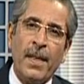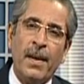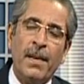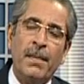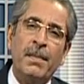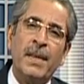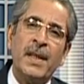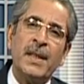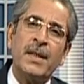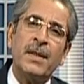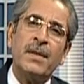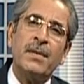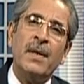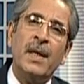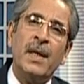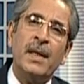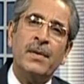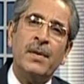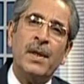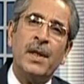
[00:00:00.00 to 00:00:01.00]
must
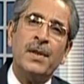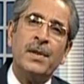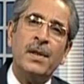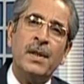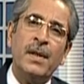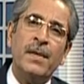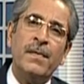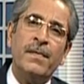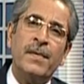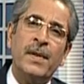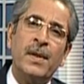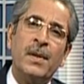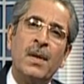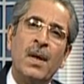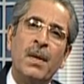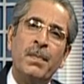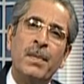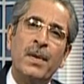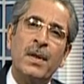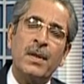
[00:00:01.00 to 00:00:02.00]
try to achieve the
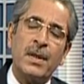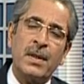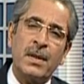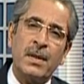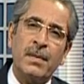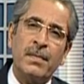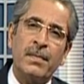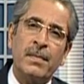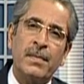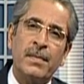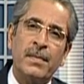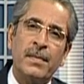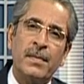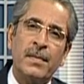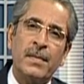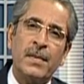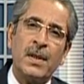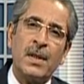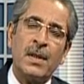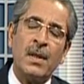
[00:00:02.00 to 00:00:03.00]
topmost
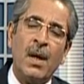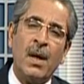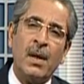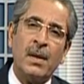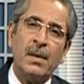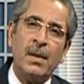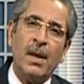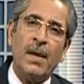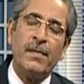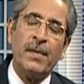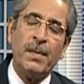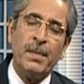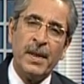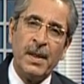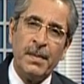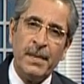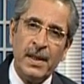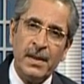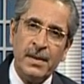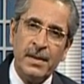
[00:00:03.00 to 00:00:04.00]
slot of the
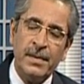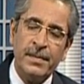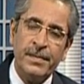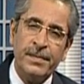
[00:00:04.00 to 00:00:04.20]
pyramid.